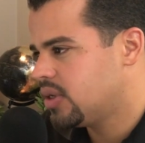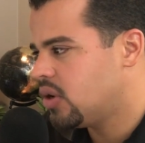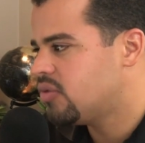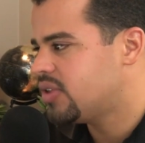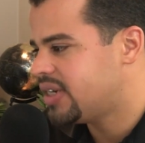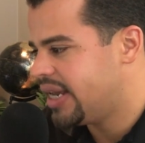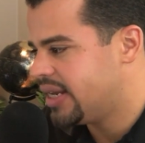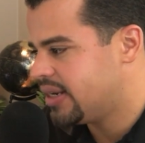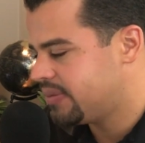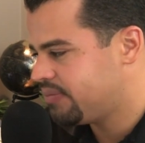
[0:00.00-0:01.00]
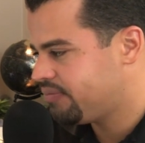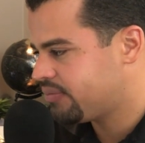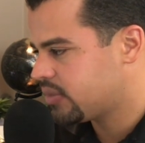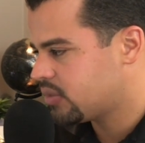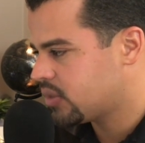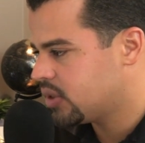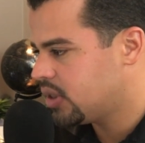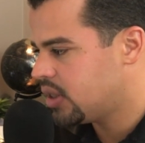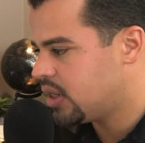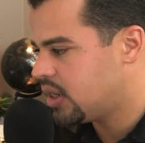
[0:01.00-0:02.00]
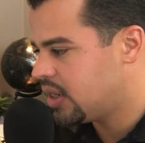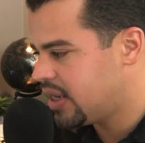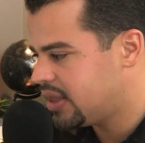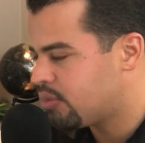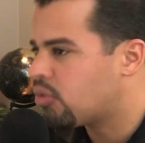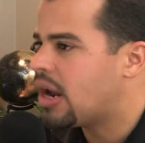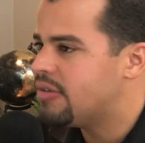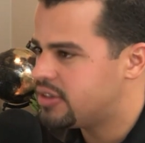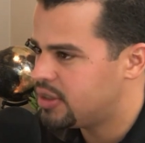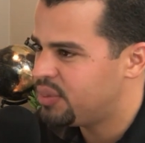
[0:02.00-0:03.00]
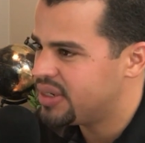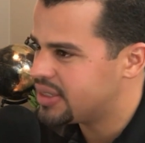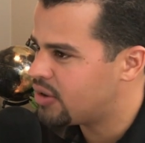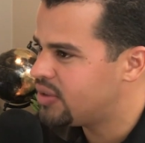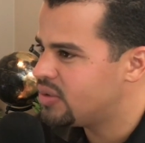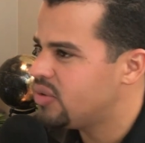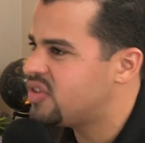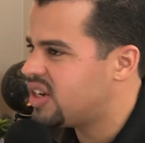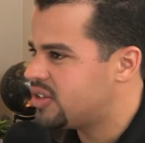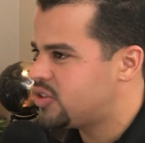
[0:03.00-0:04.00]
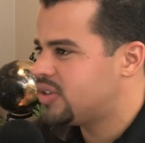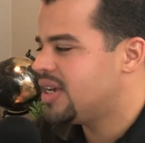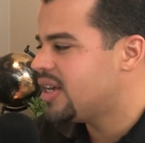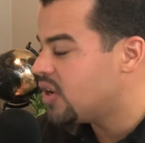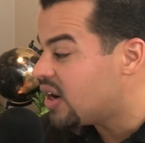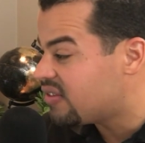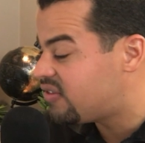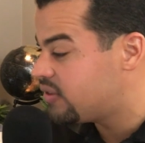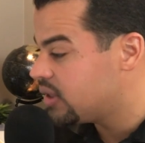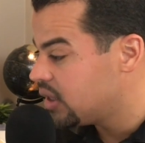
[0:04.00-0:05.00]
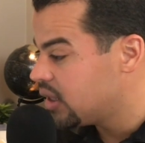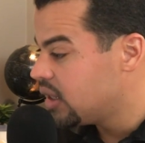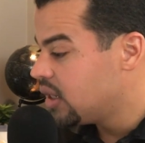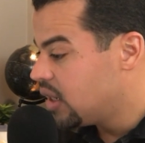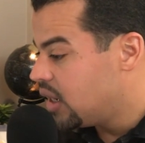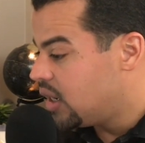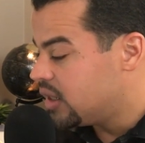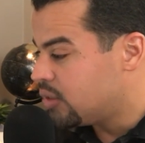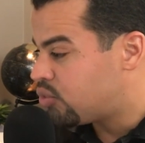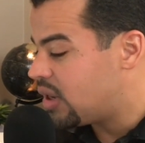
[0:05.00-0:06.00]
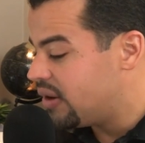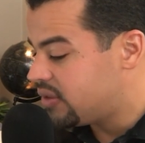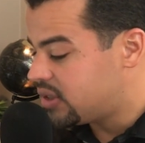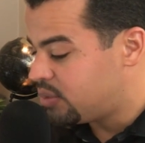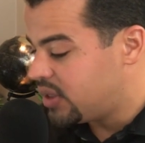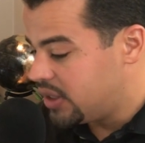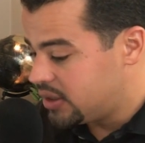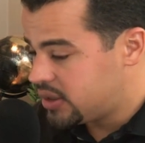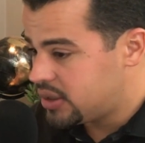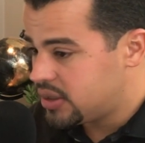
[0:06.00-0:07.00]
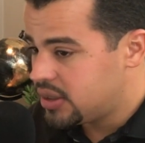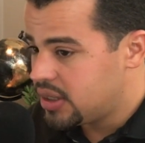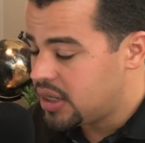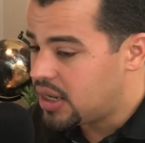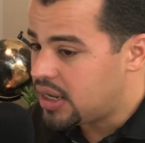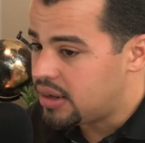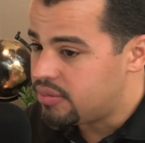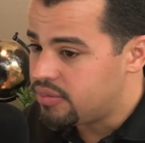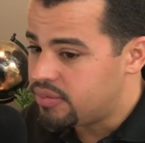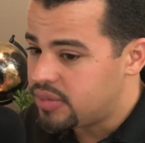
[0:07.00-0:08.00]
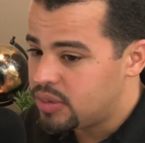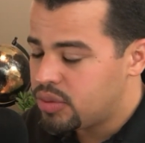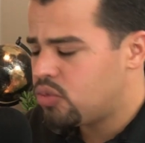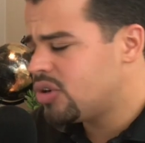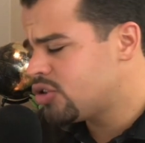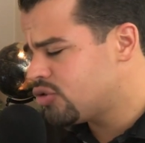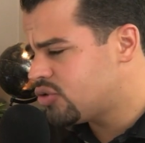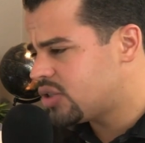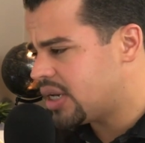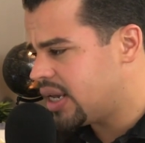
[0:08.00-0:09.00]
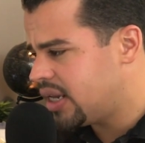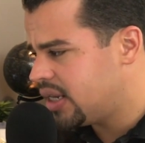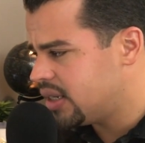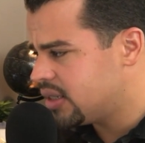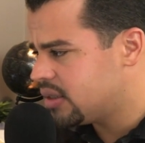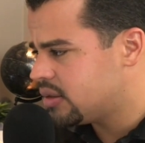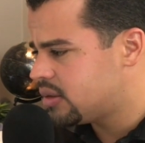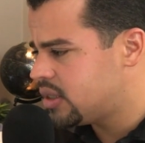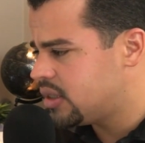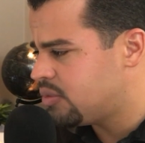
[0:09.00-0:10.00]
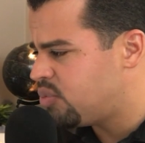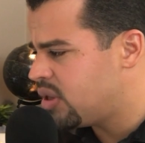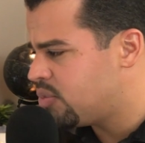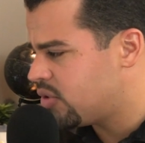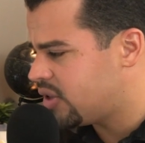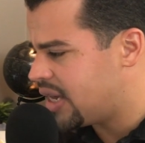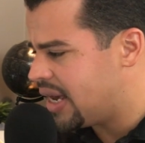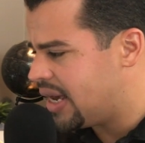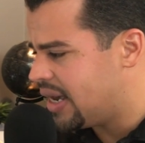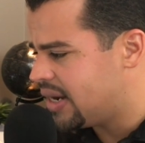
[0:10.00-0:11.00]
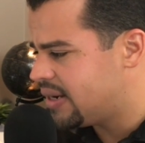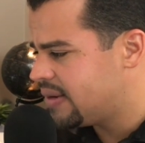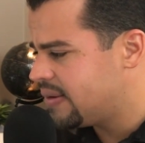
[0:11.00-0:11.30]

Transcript: of the data and the privacy piece. I don't think we've touched enough on the privacy piece. But what do you say to the people that